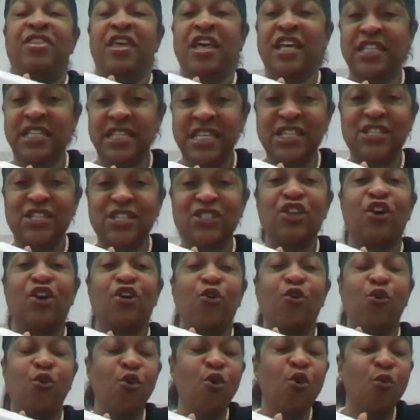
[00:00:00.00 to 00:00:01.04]
This is
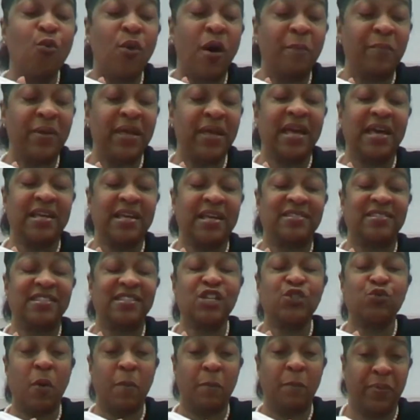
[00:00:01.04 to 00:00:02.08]
the cool one because
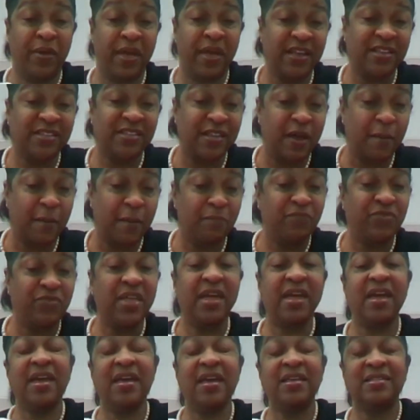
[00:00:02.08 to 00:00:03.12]
this one picks up
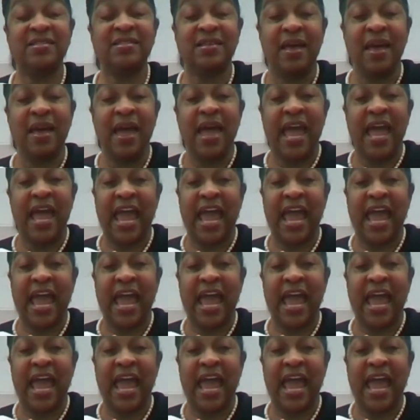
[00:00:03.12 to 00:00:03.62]
things.